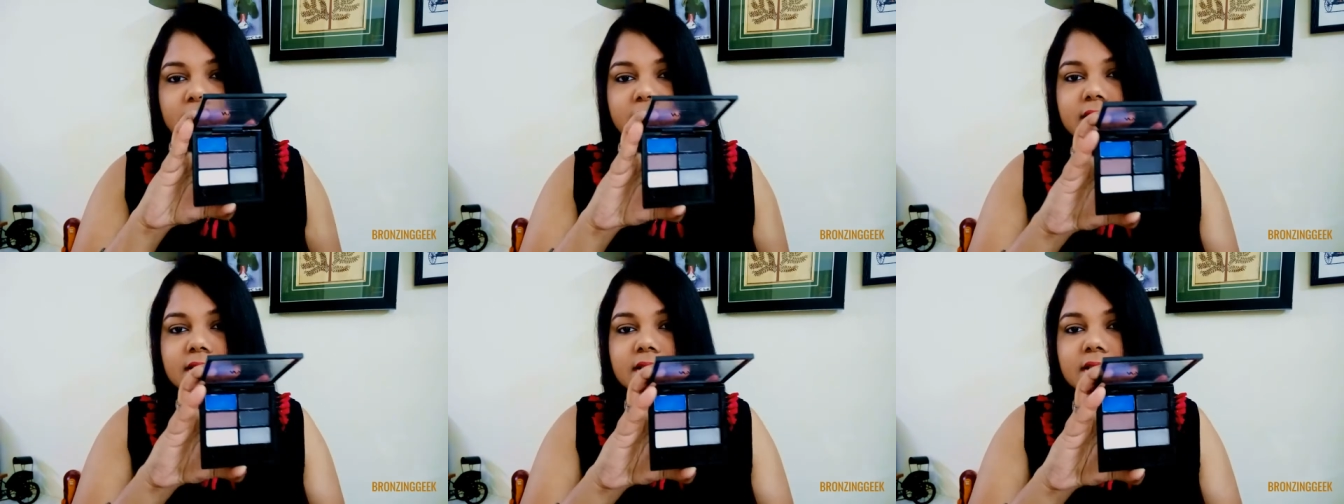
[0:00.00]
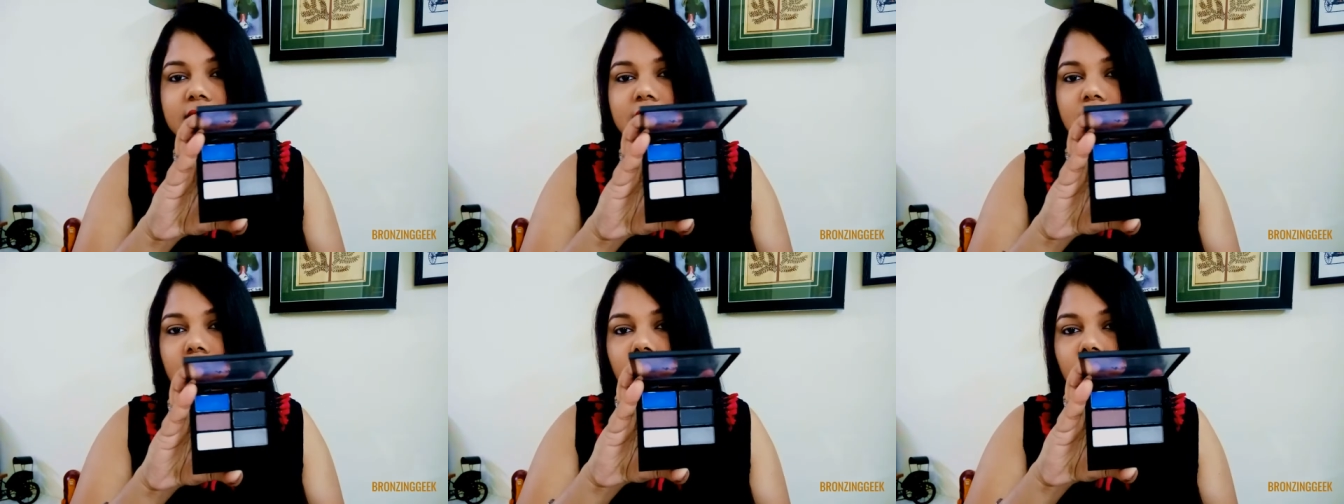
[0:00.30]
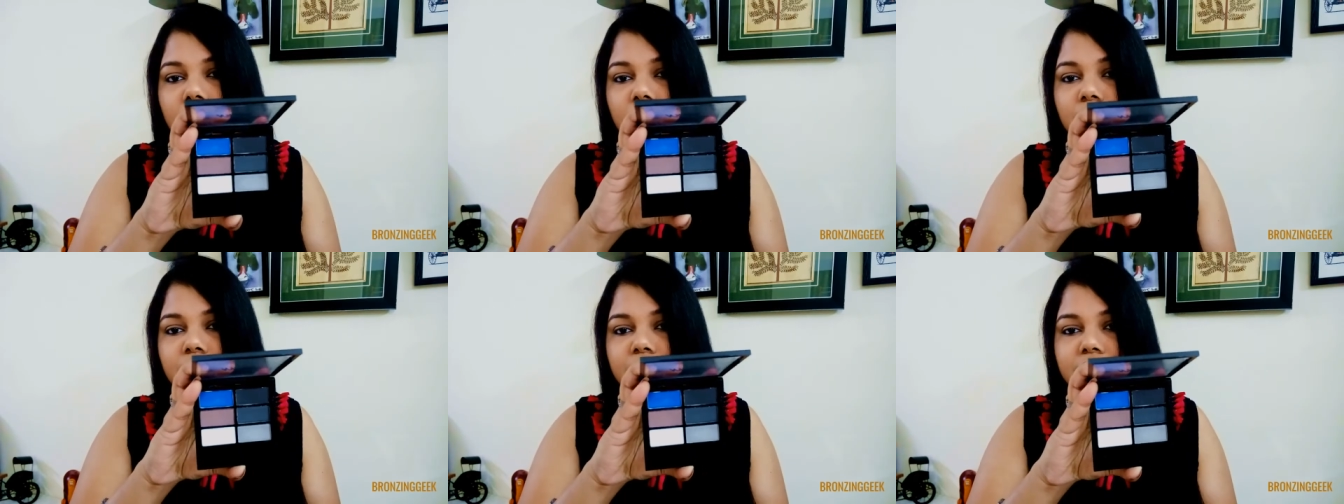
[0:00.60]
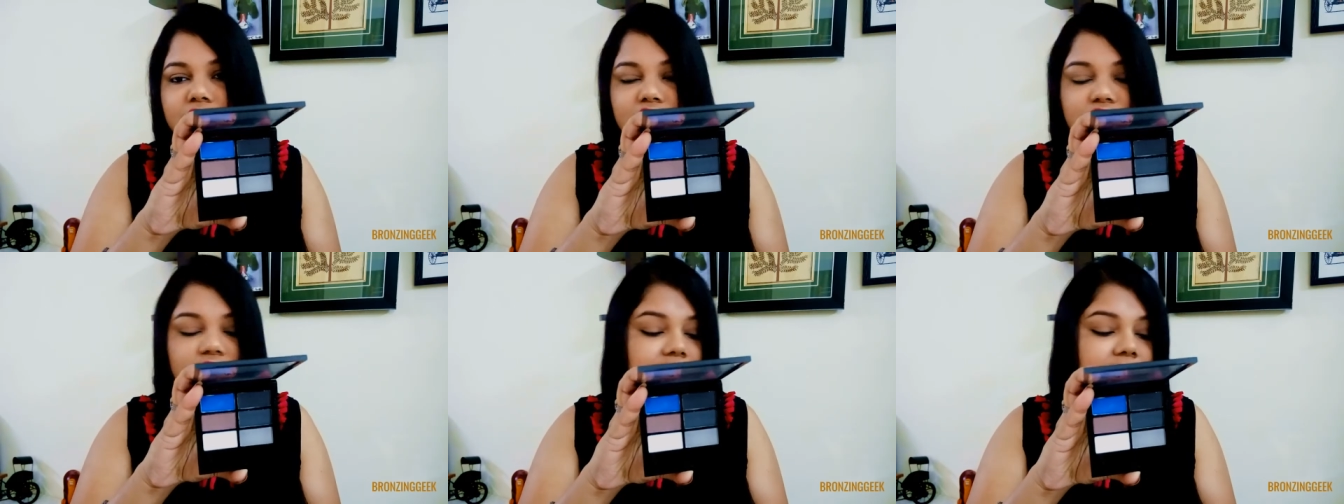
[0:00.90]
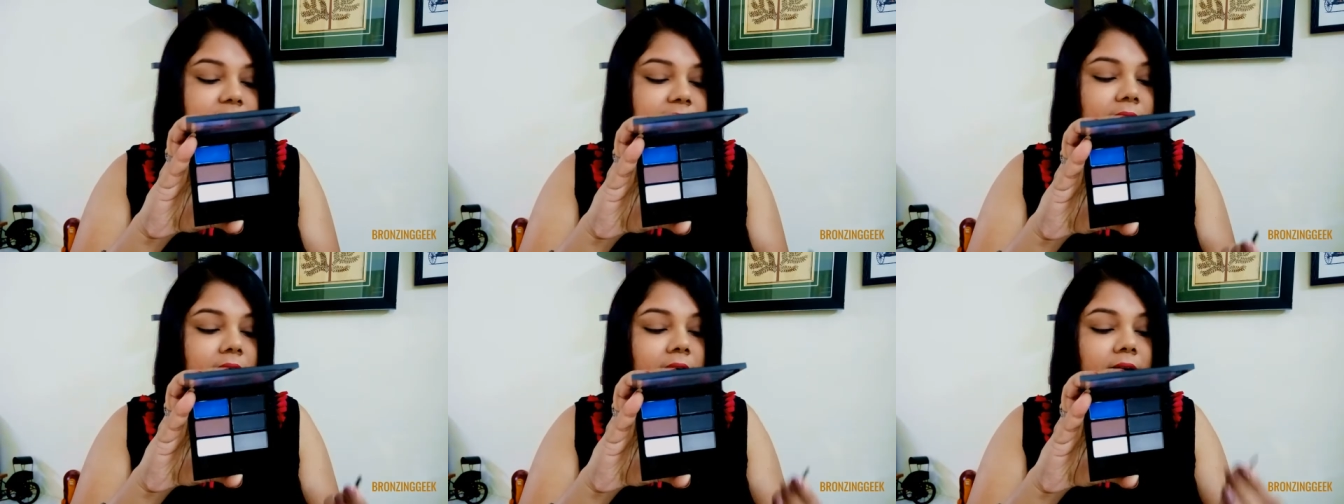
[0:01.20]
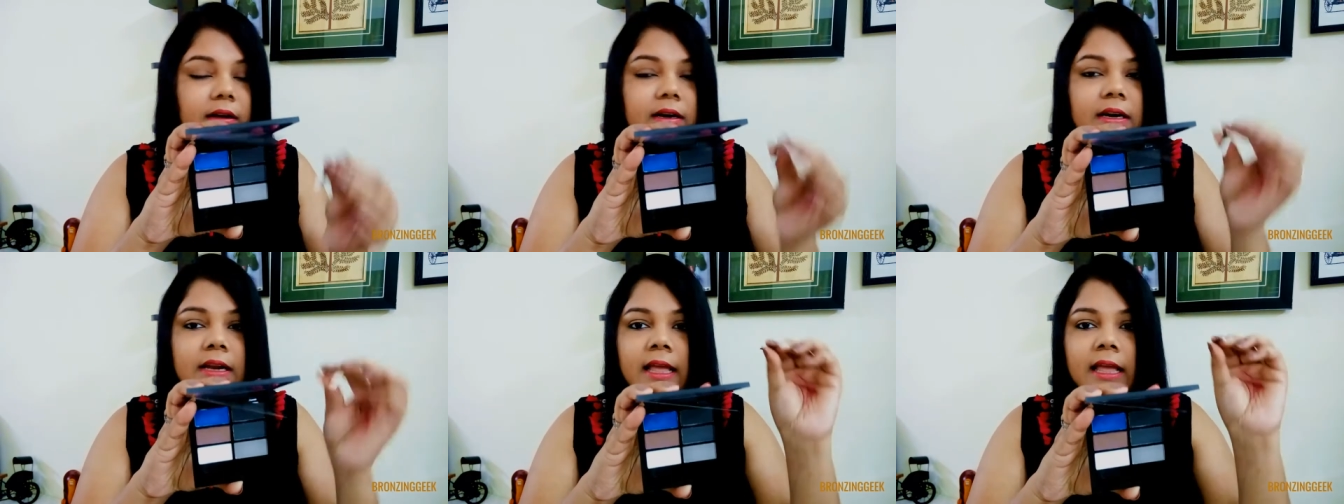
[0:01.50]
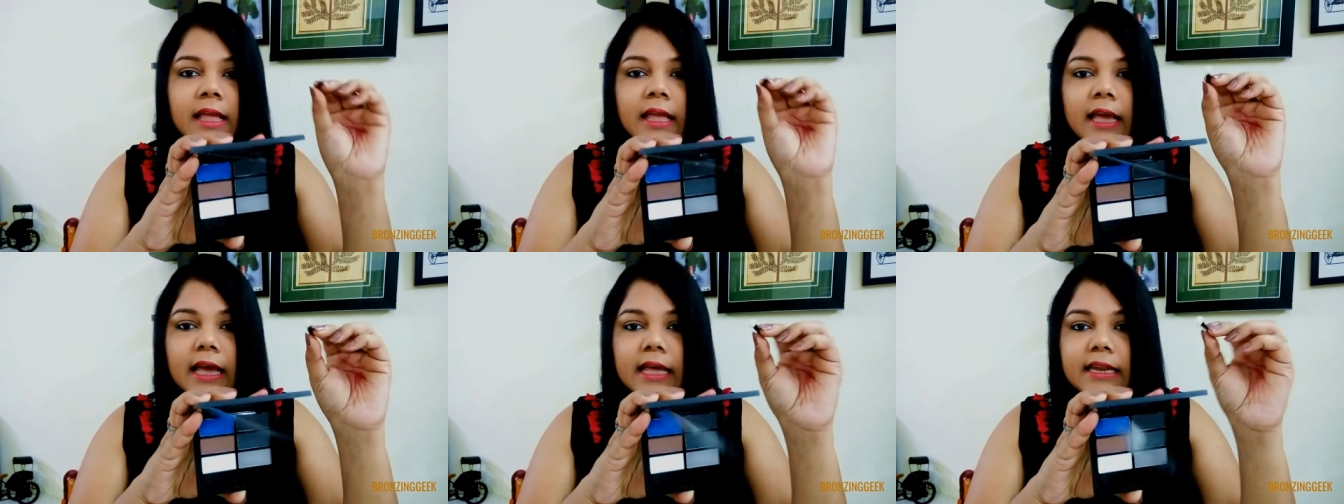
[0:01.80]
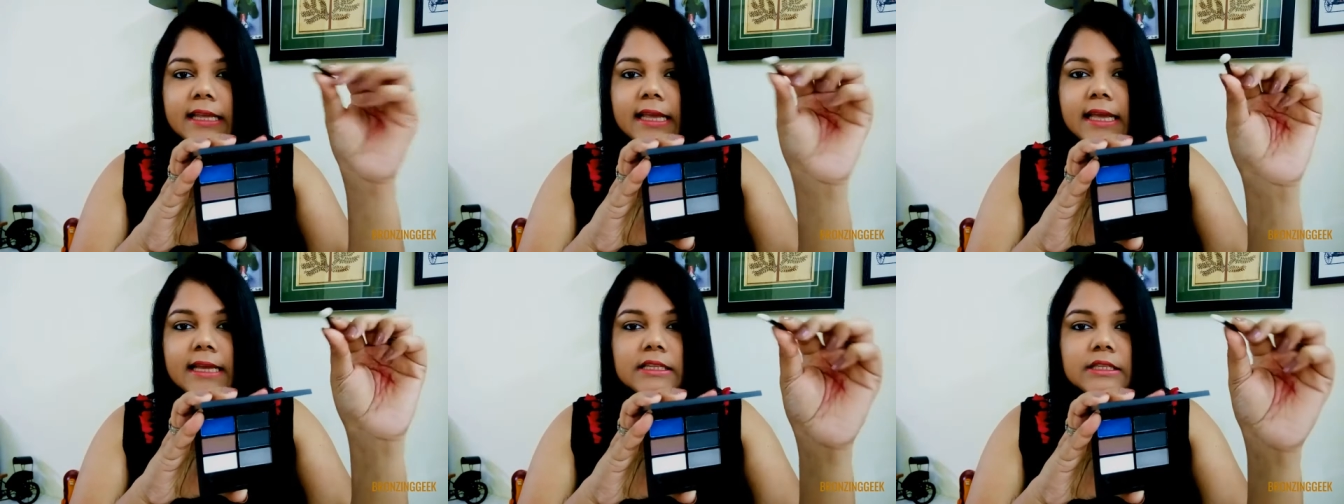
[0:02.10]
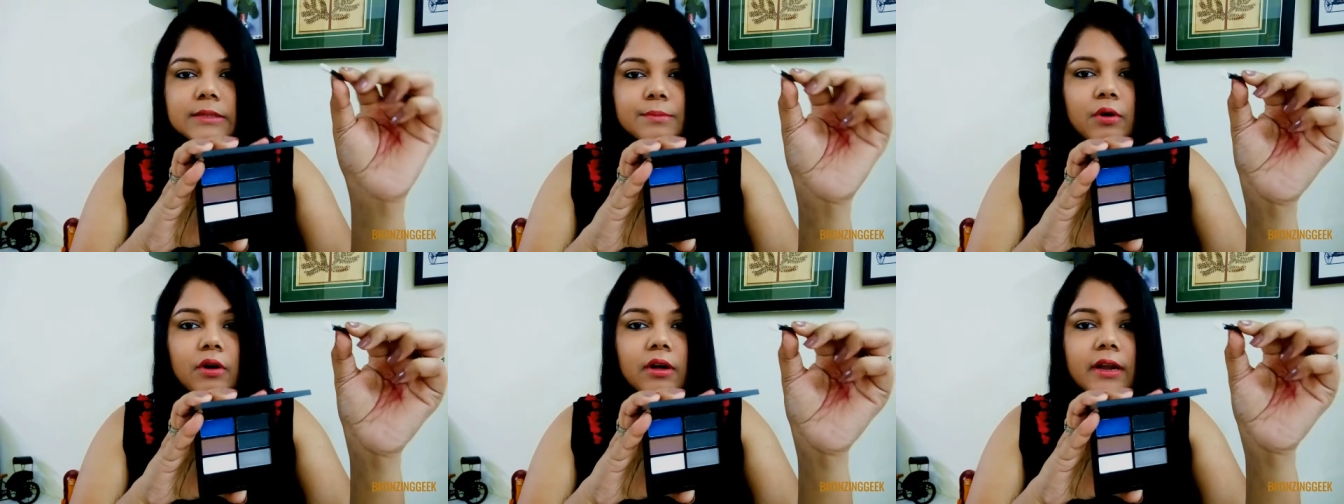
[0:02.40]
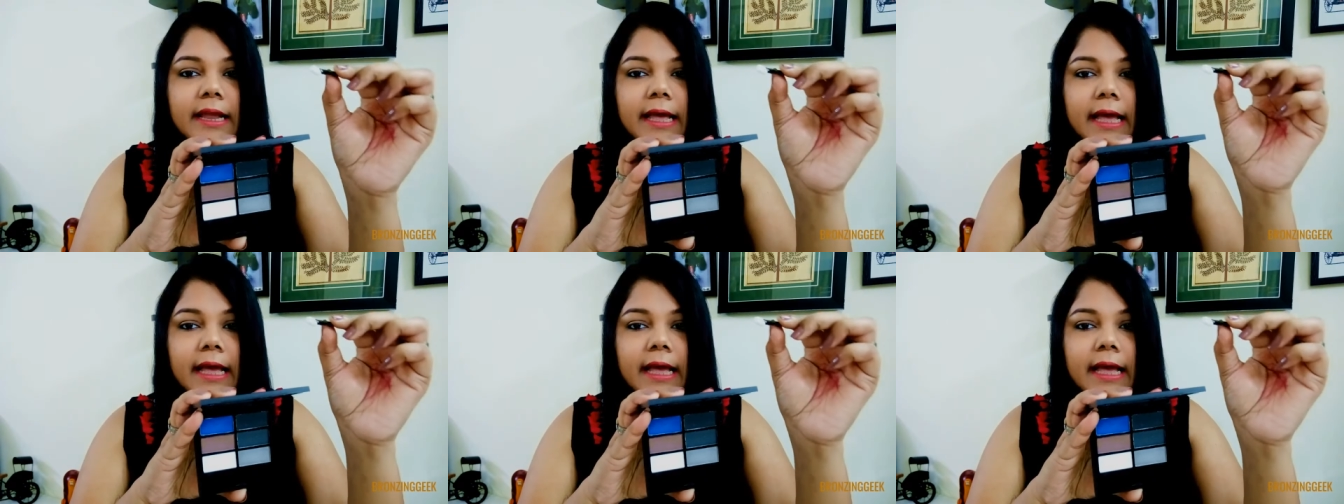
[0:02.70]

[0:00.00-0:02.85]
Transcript: this is how the shades are, and you get a small